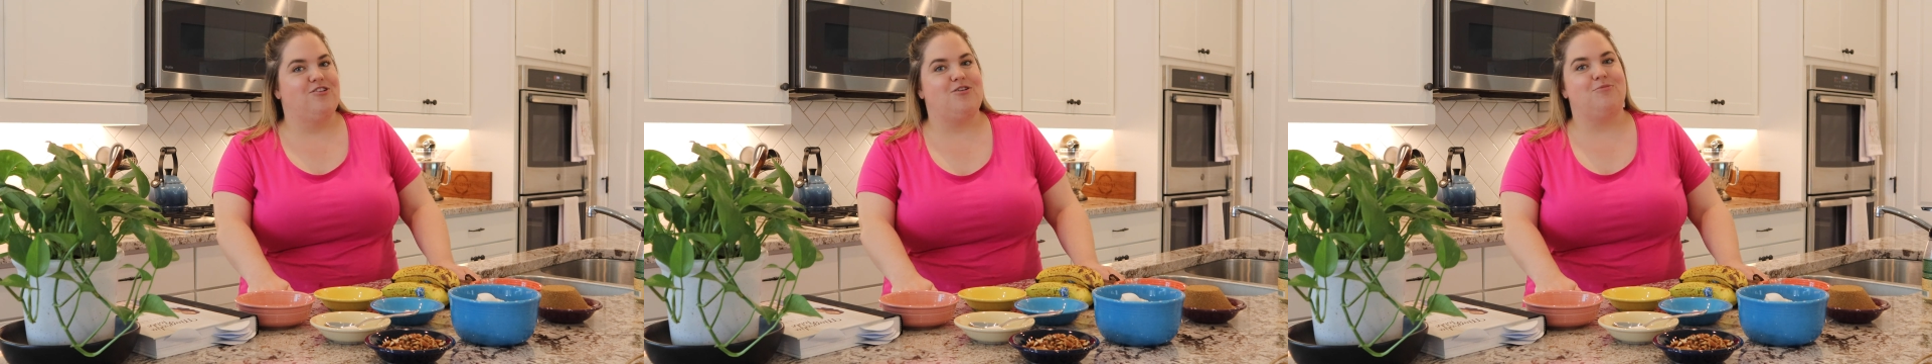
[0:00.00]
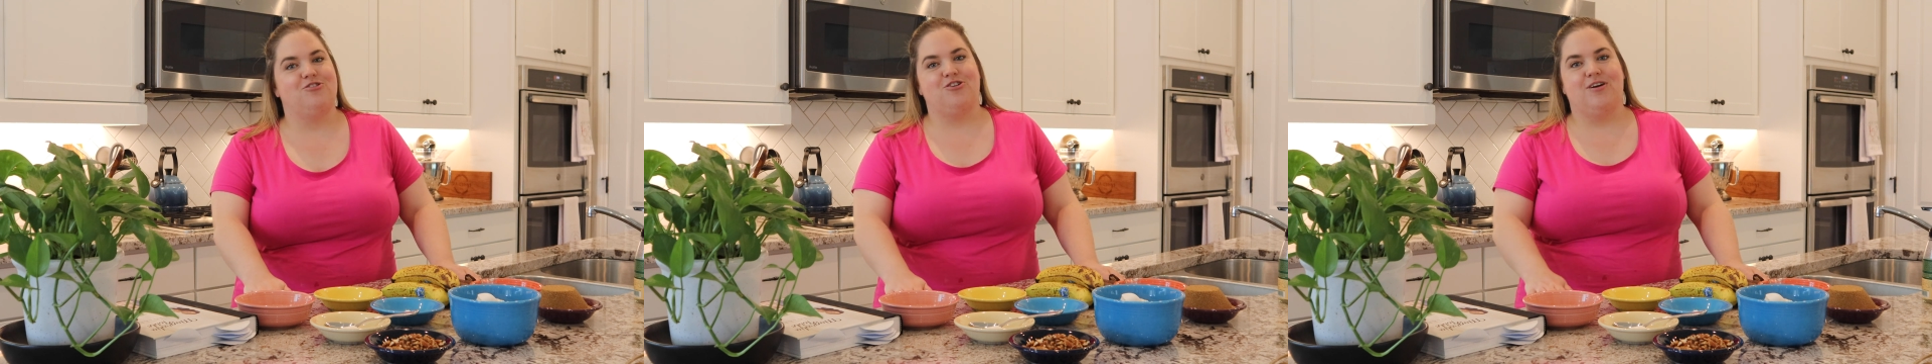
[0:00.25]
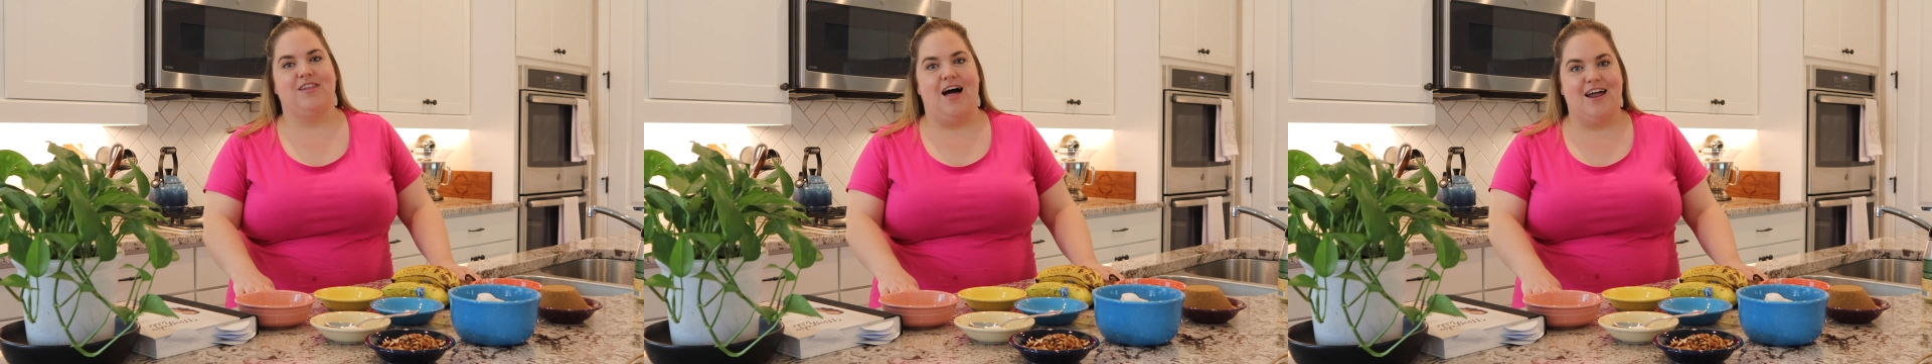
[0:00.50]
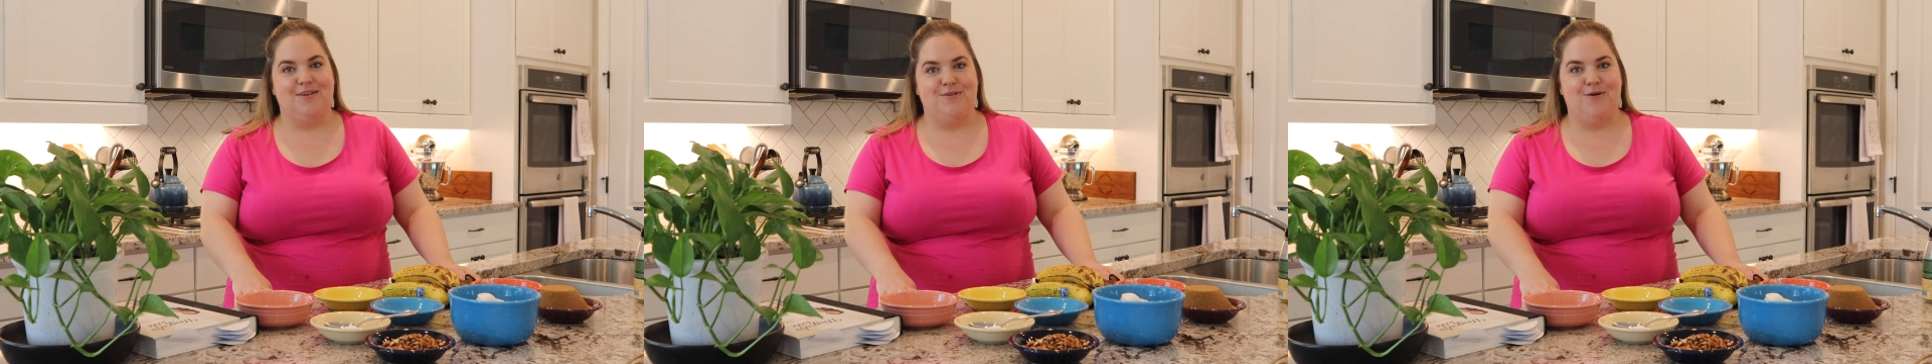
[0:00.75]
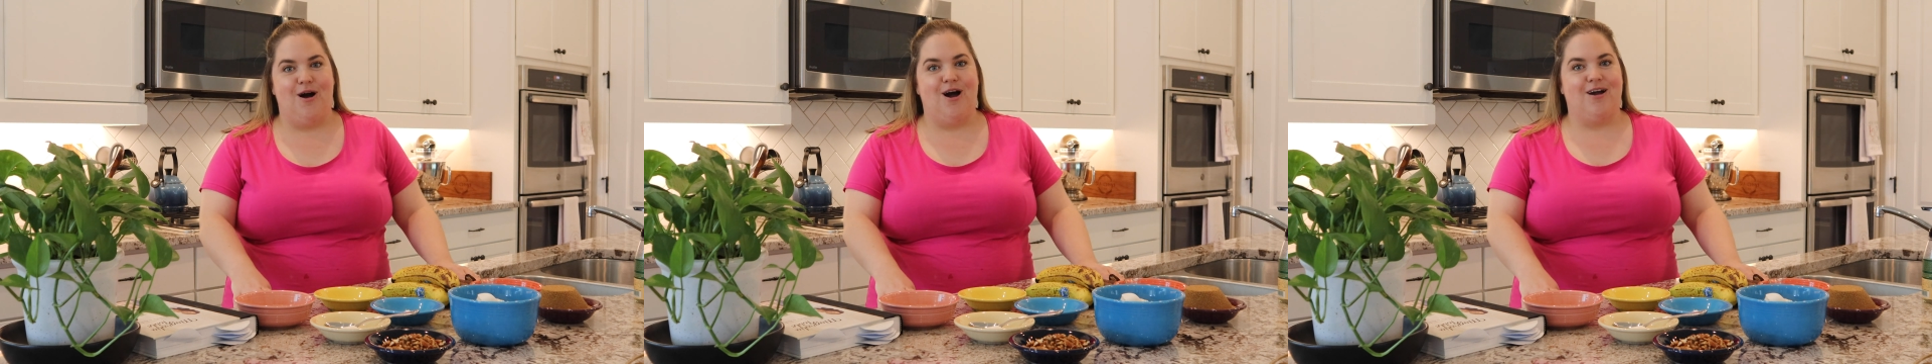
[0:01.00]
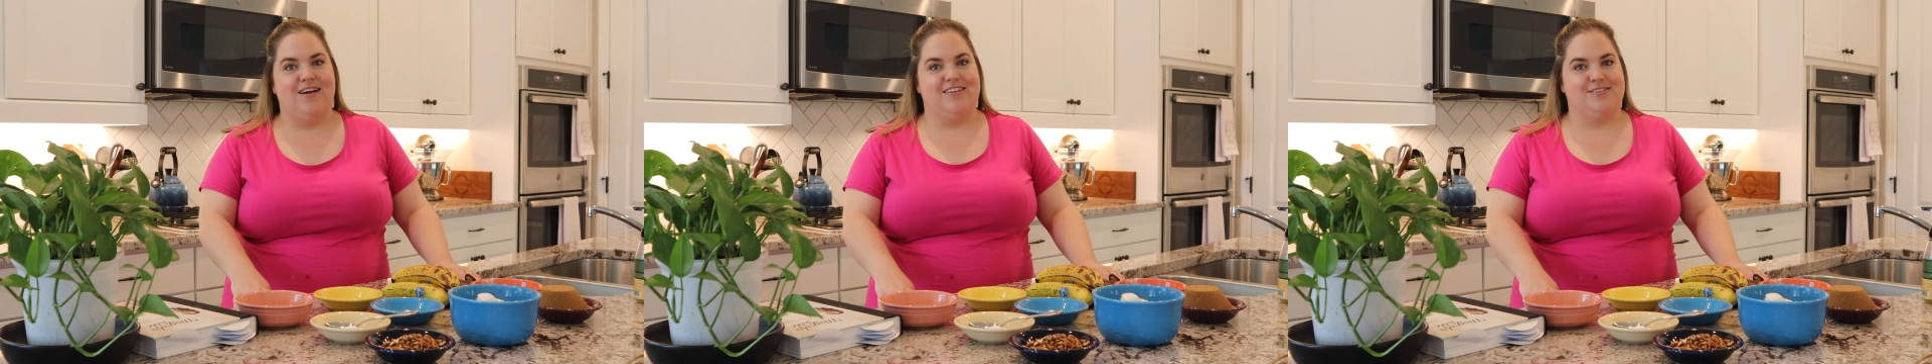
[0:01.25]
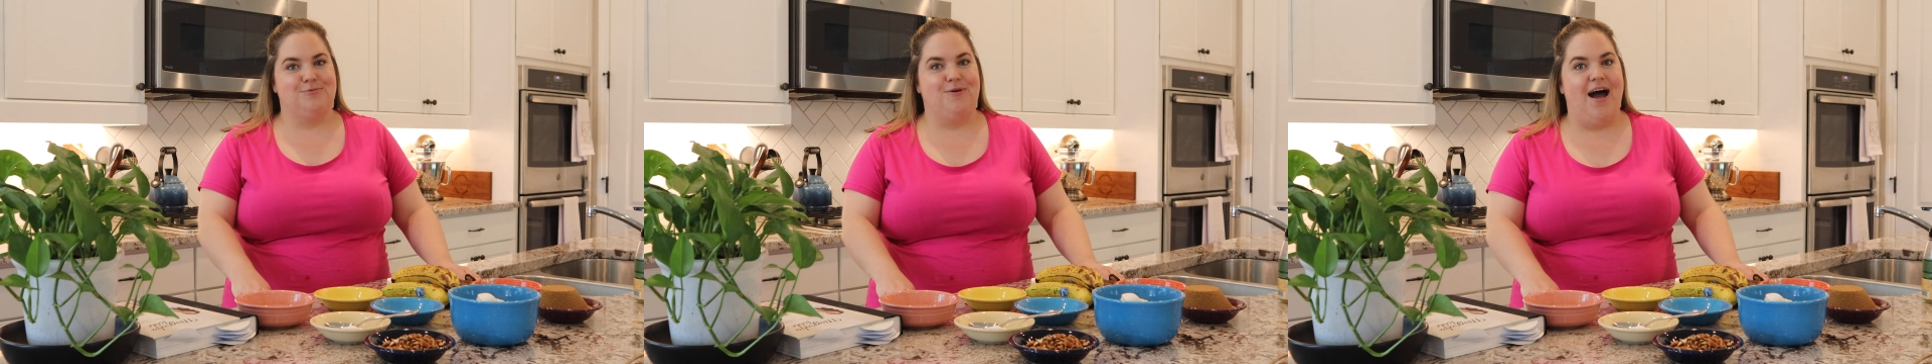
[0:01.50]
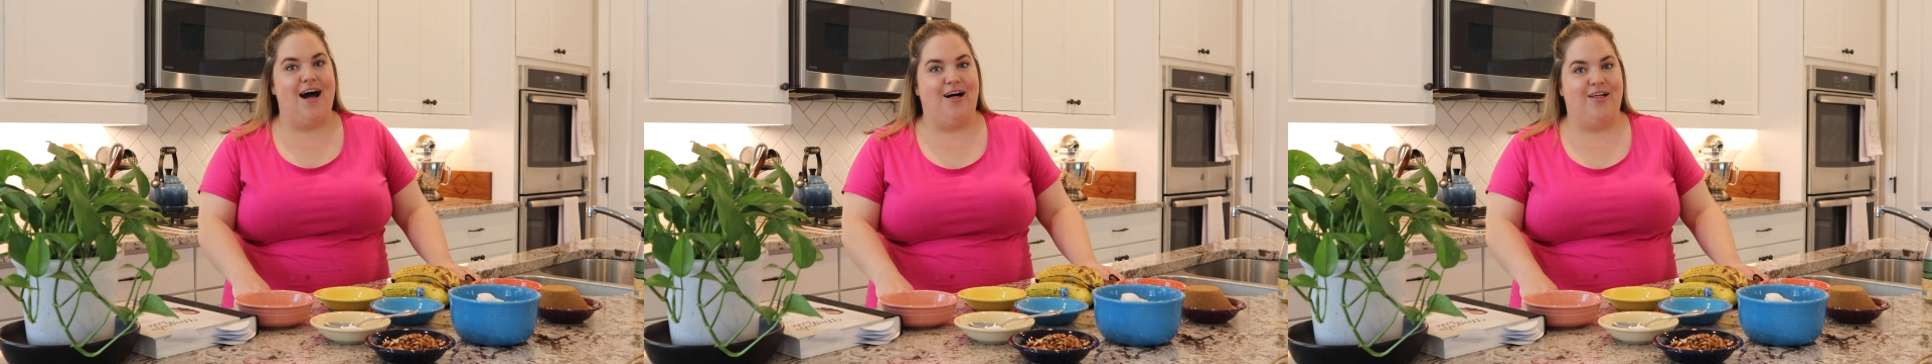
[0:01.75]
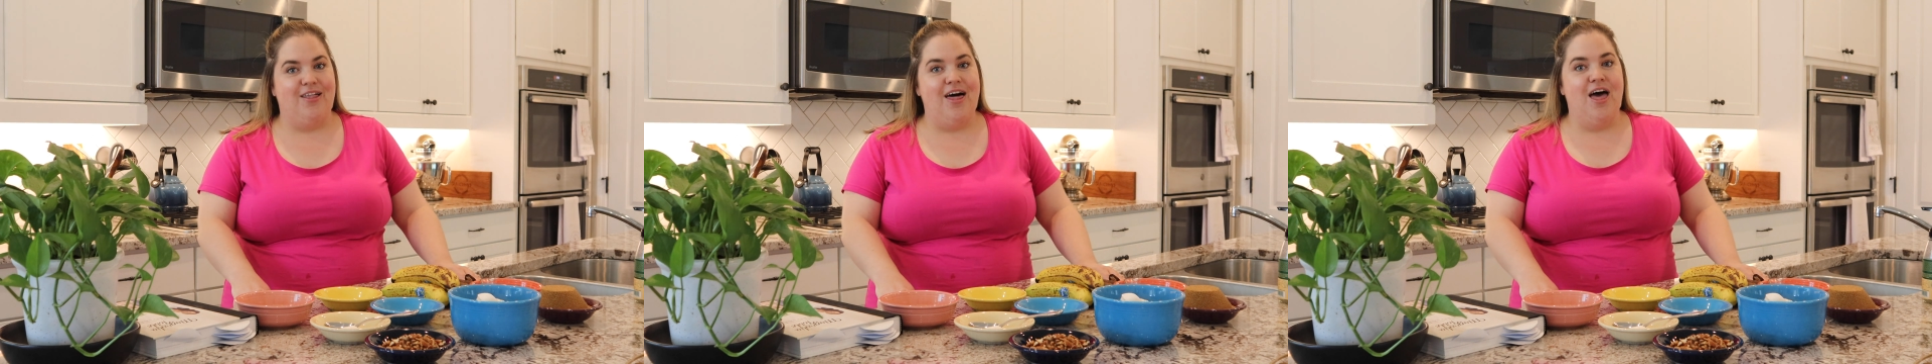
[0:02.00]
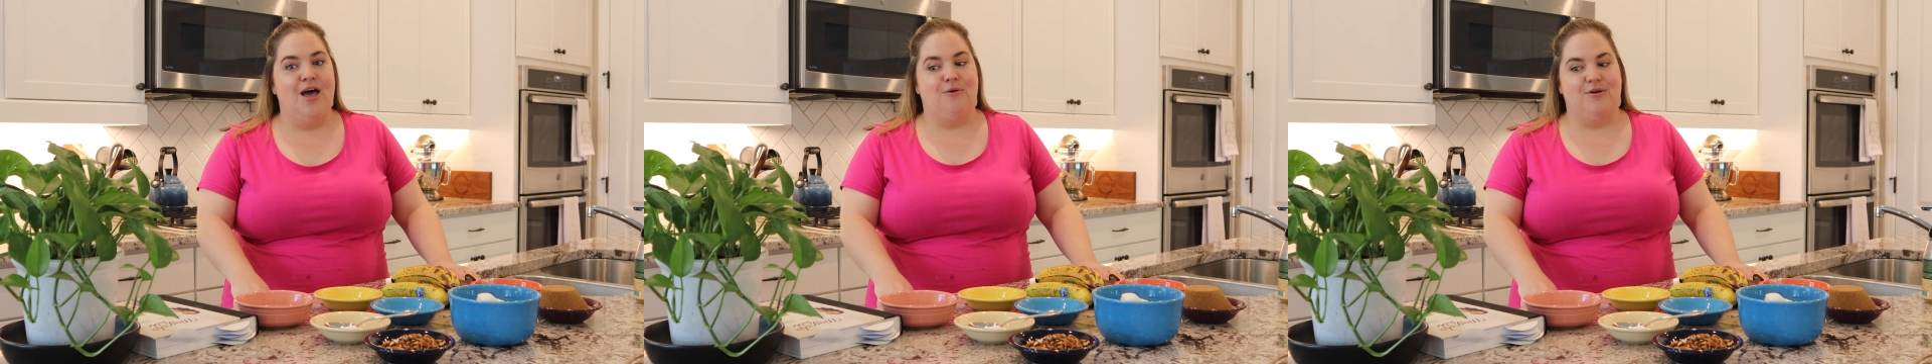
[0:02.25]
which I'm sure a lot of you are as well,